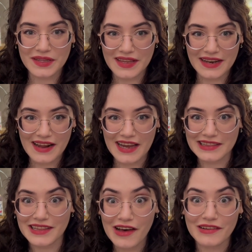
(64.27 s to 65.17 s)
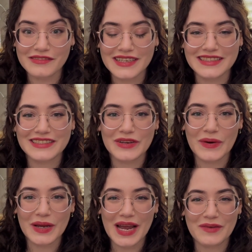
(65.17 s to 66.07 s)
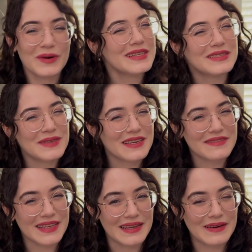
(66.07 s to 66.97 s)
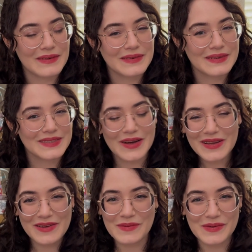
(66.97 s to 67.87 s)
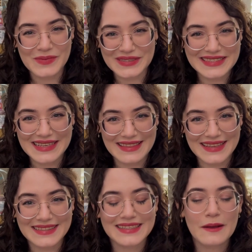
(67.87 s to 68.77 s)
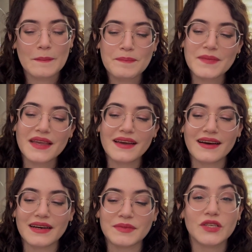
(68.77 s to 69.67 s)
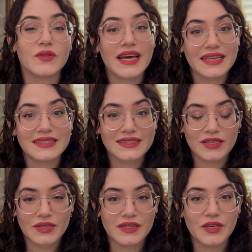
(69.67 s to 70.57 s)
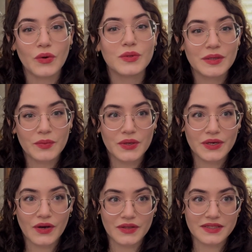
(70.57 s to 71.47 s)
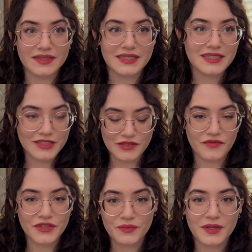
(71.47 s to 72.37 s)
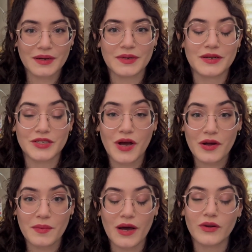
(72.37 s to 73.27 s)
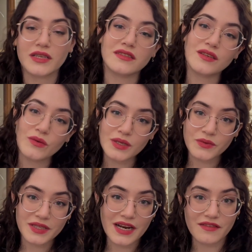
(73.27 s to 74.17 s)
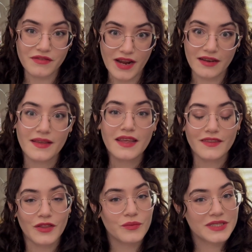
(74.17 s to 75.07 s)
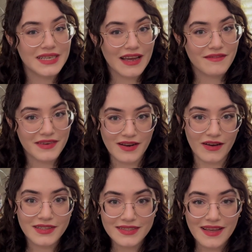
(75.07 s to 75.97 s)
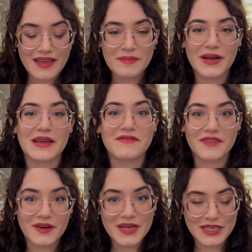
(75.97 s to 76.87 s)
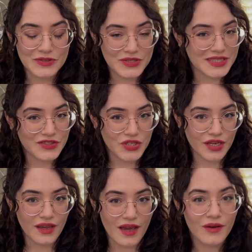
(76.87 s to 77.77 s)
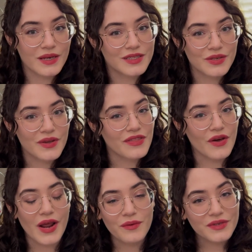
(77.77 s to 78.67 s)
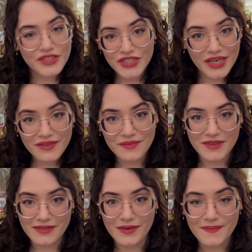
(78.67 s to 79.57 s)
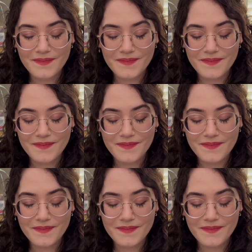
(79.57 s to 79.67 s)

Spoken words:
that I love. And so I wanted to make a video talking about books like this. So that is the only book on this list. It's the first one that I'm going to talk about is the only one that I've read. The other ones I have not, but I am very interested in checking out. And so I thought I would share them with you.